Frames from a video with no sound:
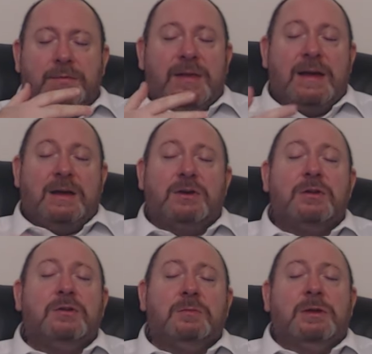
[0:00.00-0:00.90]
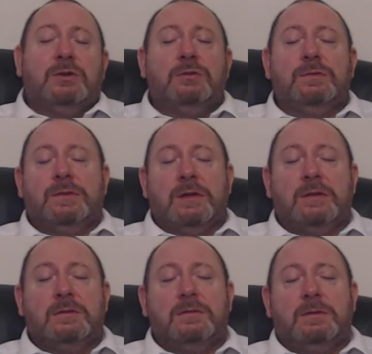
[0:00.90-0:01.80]
And that can only be a good
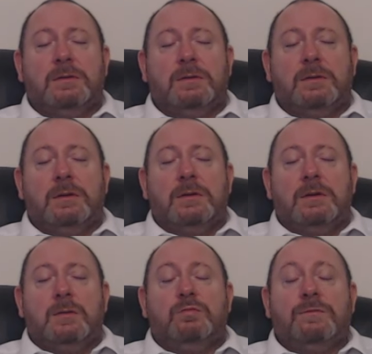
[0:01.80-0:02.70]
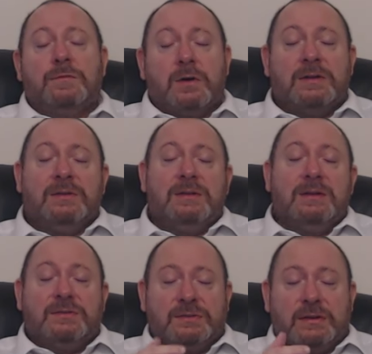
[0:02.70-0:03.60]
thing, provided
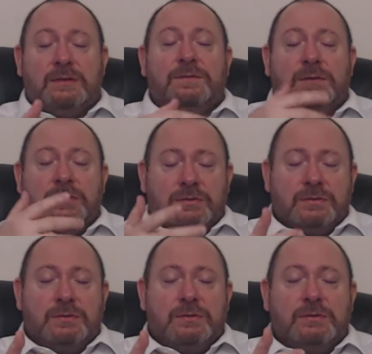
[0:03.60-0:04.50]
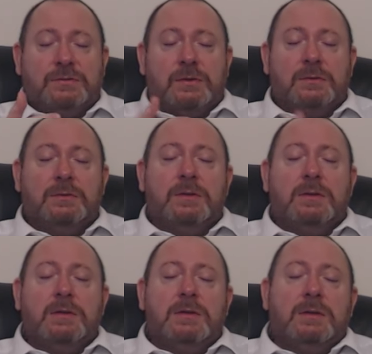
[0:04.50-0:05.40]
it's safe for you to do so.
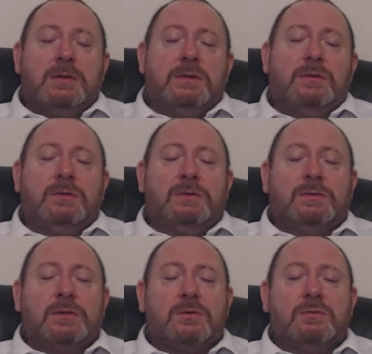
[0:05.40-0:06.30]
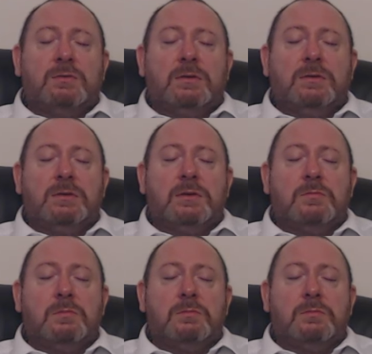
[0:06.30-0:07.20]
So, you
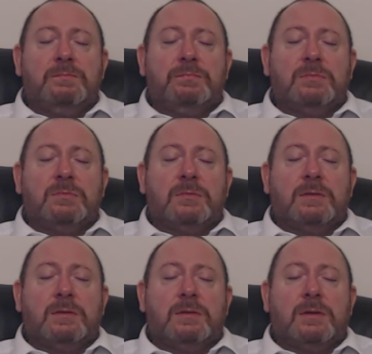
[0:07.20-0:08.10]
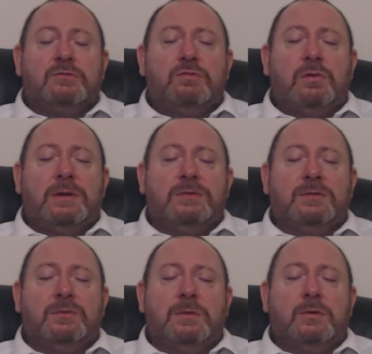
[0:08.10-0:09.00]
know, I try
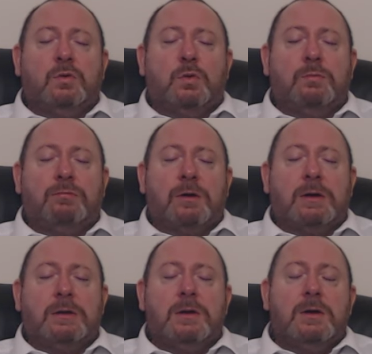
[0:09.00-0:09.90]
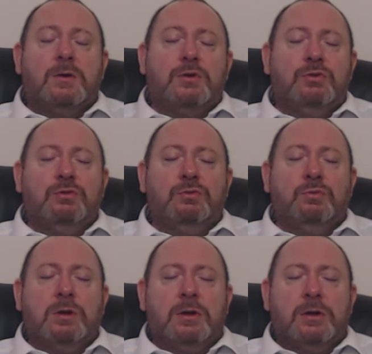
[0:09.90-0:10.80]
to incorporate
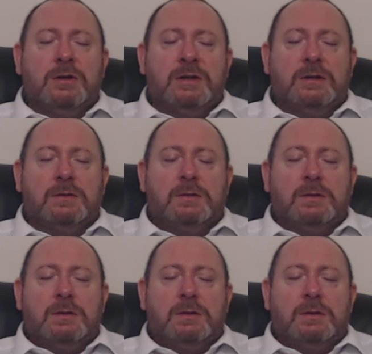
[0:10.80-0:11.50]
new learning.